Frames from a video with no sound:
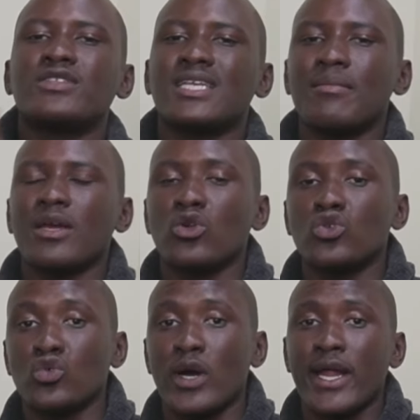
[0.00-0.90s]
of
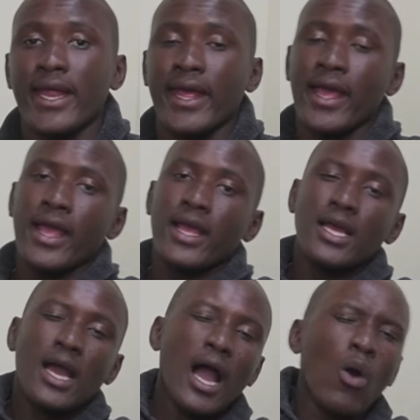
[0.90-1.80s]
Samkelo Zwane
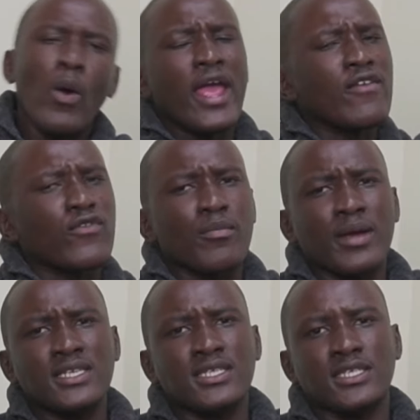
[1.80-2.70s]
away
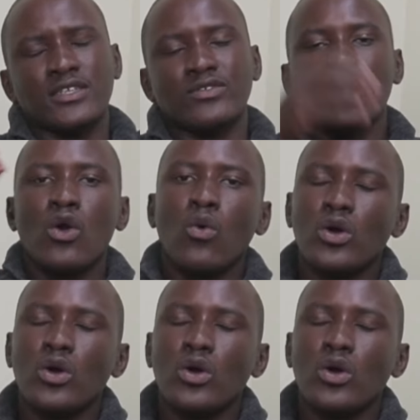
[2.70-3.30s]
from Kaizer Chiefs.